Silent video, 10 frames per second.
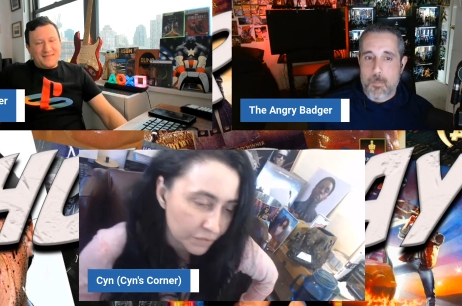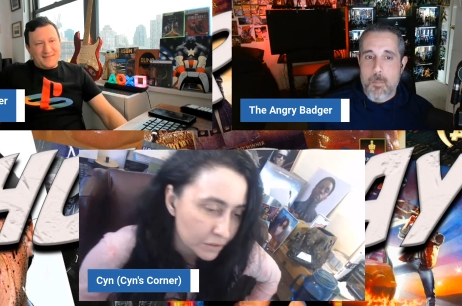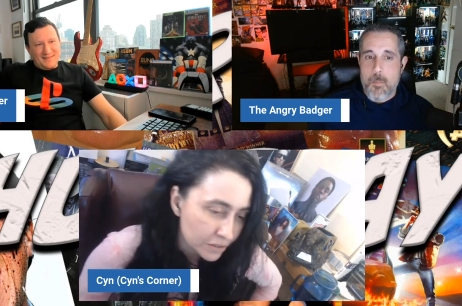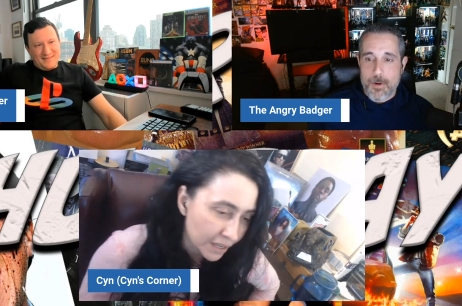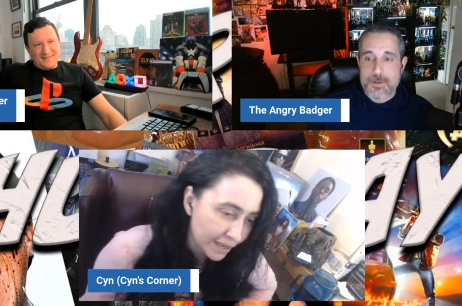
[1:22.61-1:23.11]

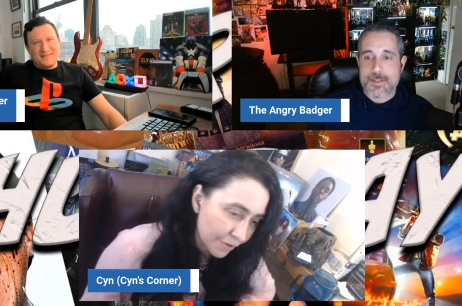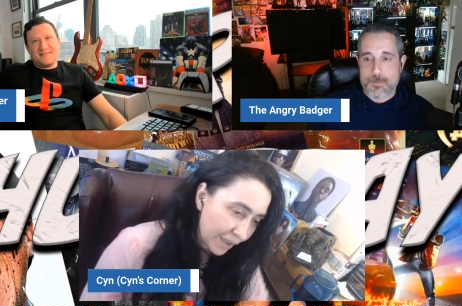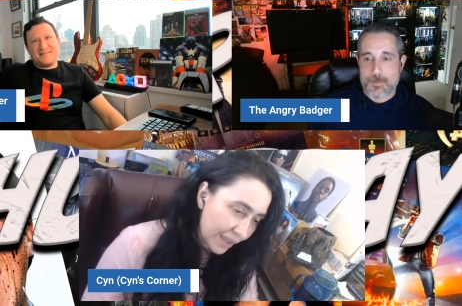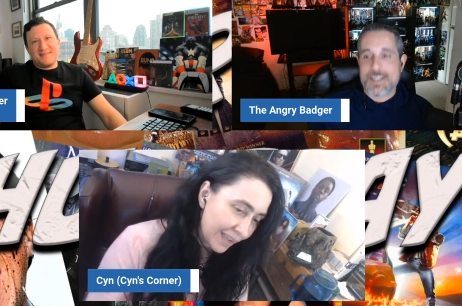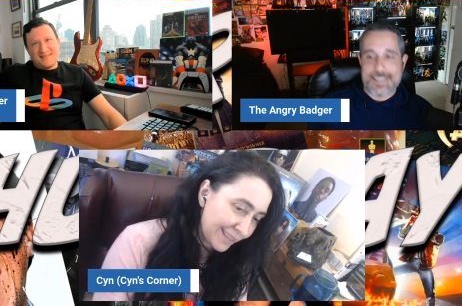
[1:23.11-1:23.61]
Speaker 1: feels Most, like
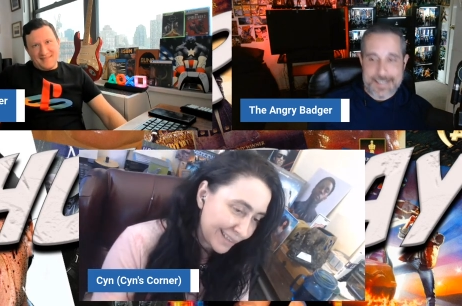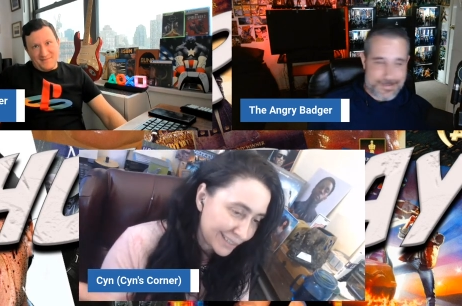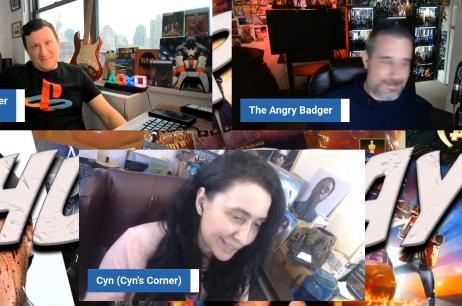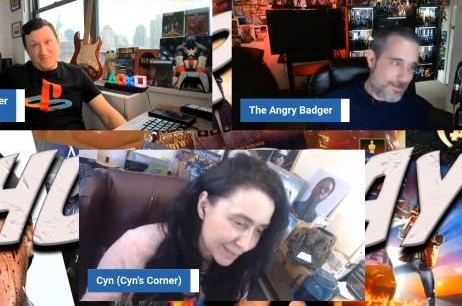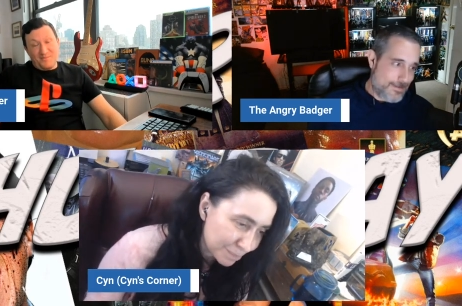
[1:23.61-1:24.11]
okay, they
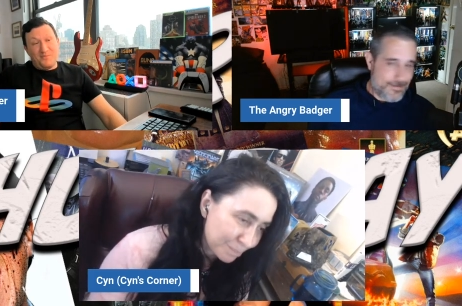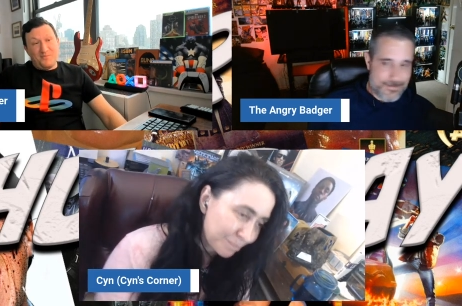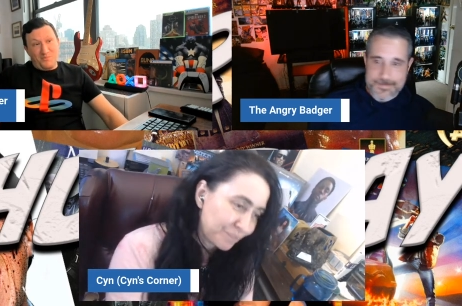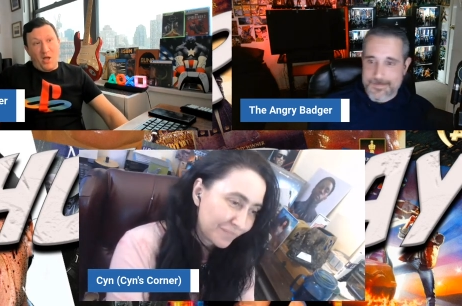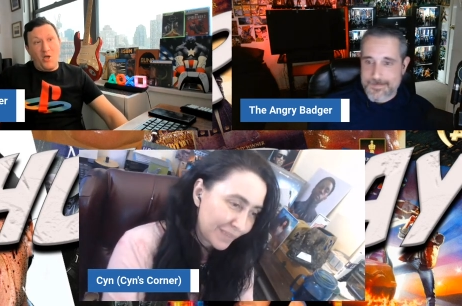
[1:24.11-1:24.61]
skill. just
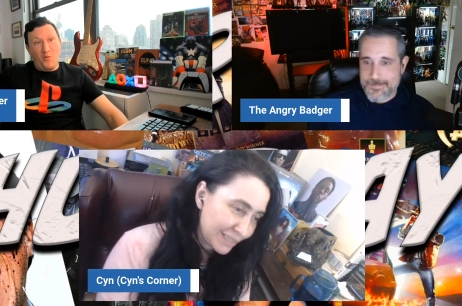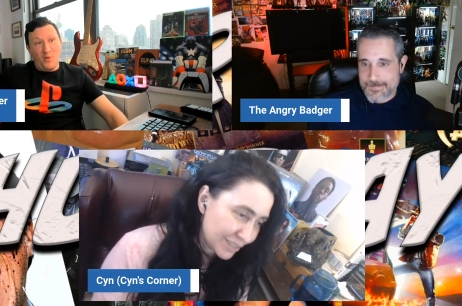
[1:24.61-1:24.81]
they